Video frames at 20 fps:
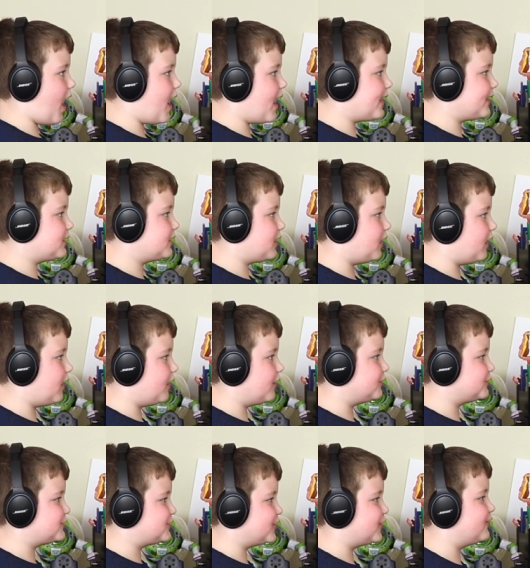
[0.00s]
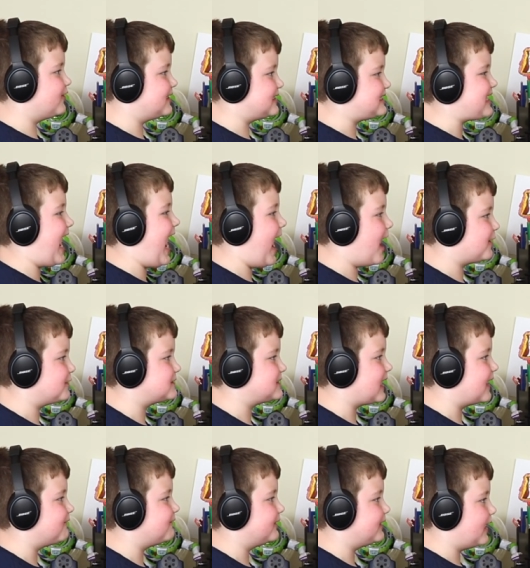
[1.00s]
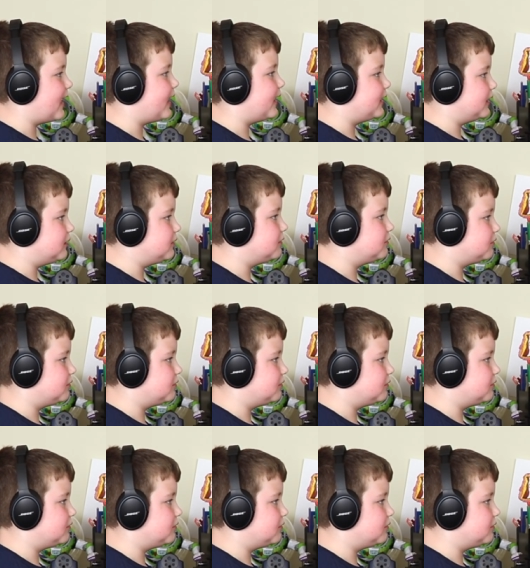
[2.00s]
I go to his house every day.